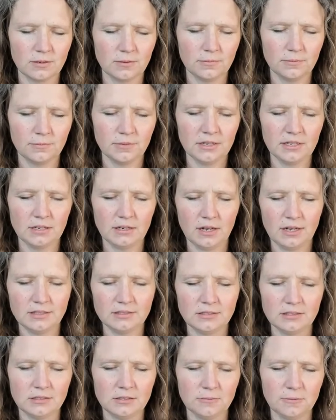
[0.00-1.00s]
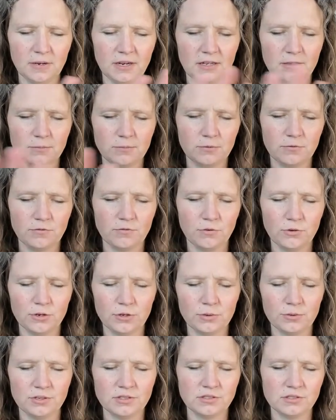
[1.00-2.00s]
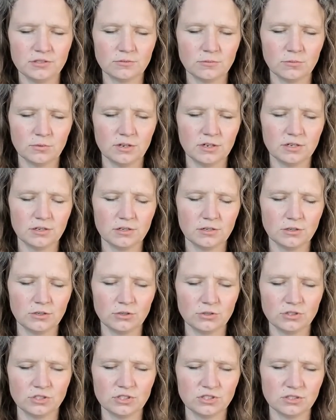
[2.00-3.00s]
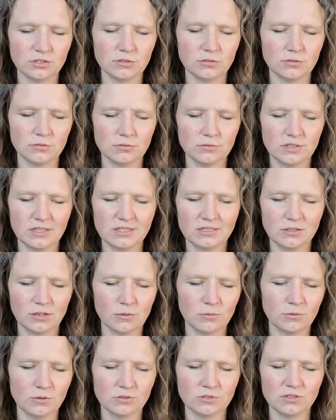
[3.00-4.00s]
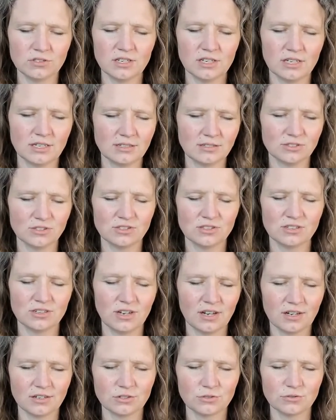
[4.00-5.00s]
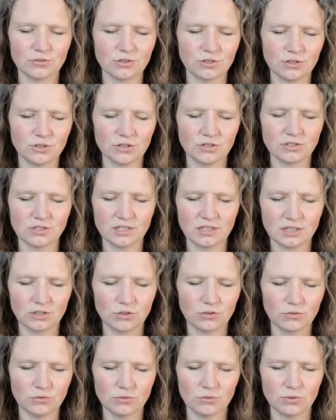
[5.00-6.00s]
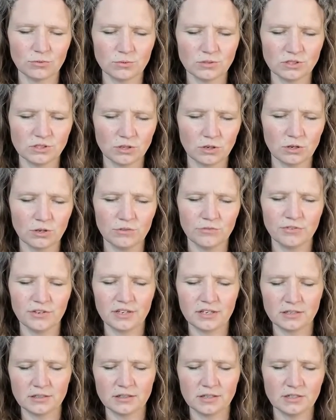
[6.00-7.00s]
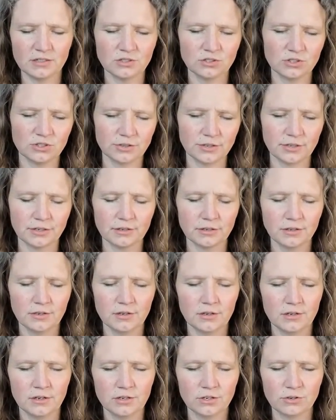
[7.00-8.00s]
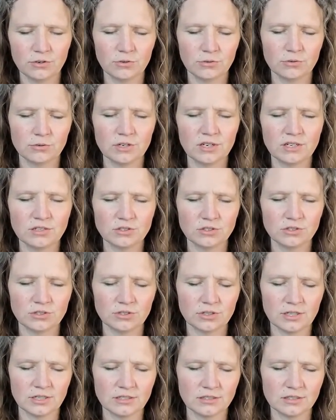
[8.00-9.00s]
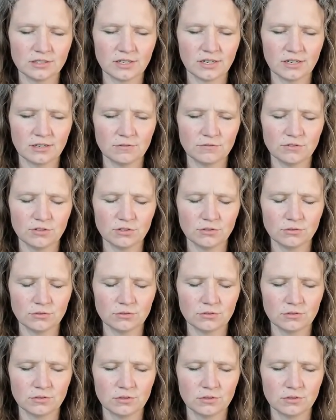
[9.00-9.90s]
But I see the path before you is what you're still, it's almost like just a natural occurrence, like you're resolving history, your own history inside of you.